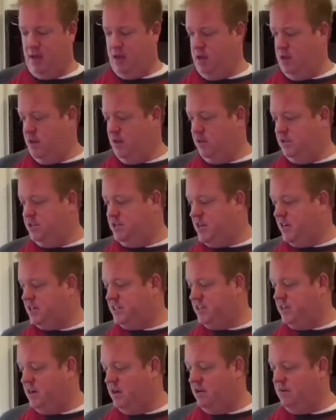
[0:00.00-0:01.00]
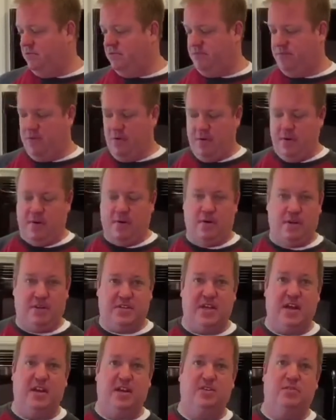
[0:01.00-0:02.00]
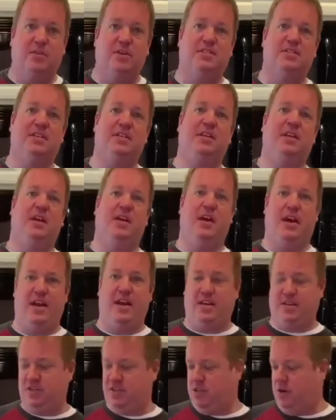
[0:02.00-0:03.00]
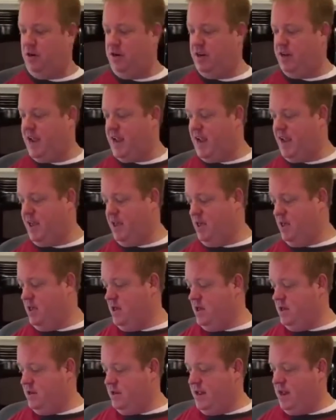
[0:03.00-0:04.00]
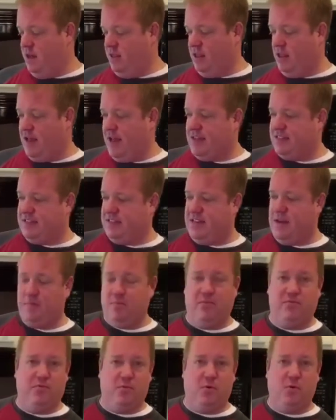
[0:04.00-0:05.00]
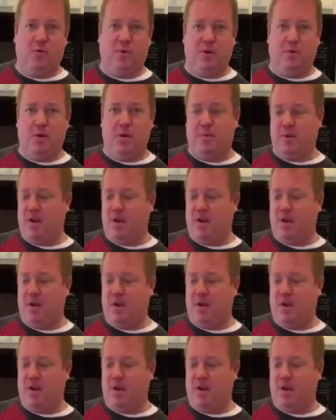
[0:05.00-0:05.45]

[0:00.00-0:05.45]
injection of Italian dressing and Chardonnay. Now the last step before we rub it